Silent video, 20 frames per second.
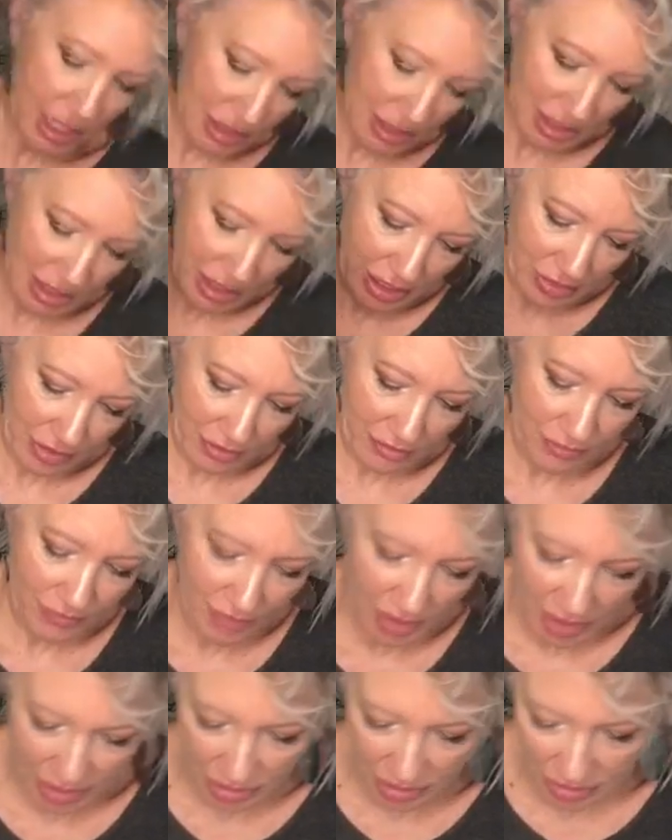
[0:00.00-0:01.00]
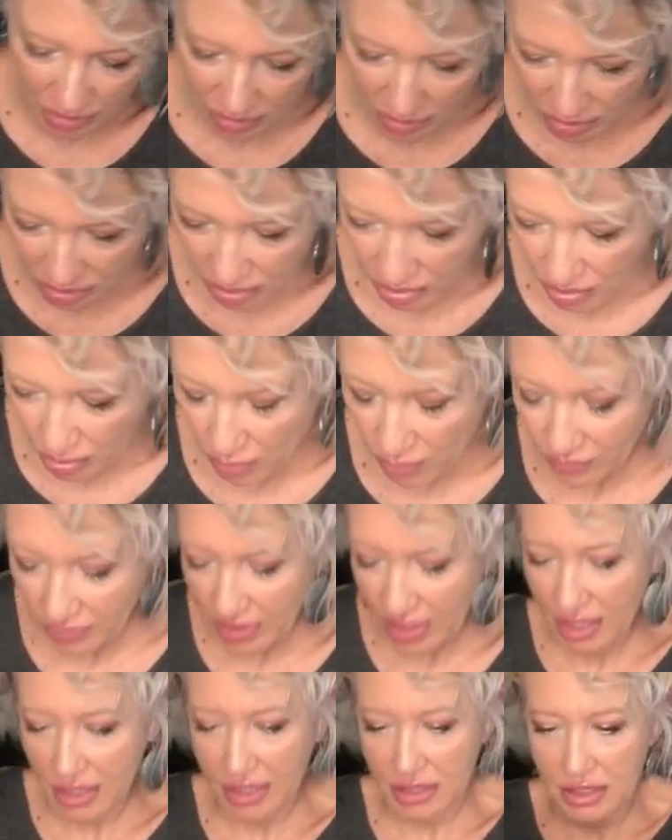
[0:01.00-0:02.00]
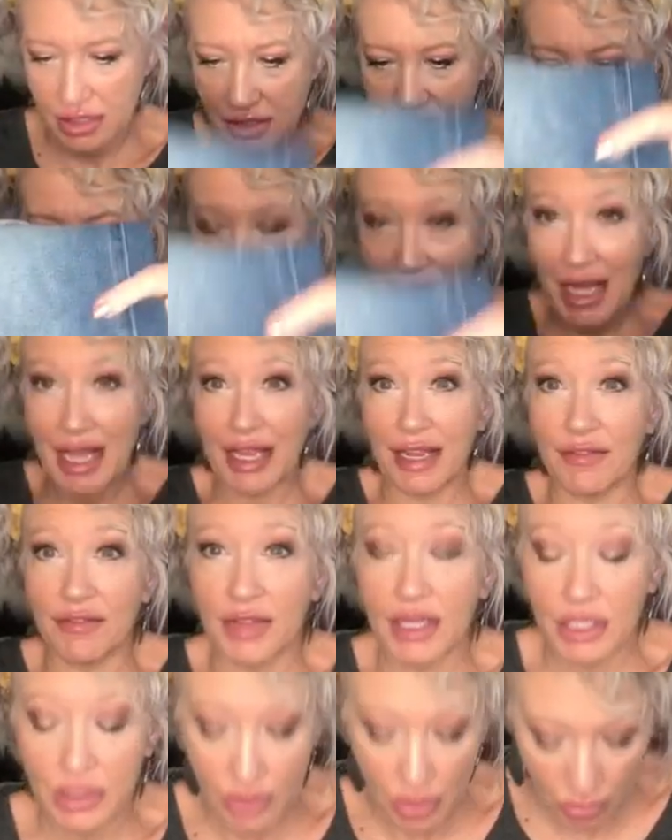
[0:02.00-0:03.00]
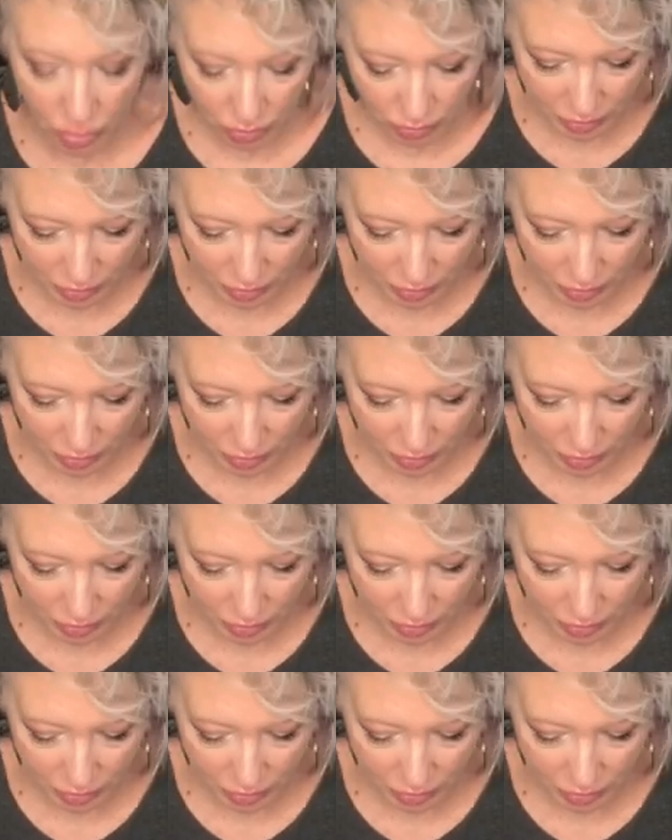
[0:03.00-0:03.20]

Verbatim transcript: see how they fit. Hopefully I can send them back if they don't,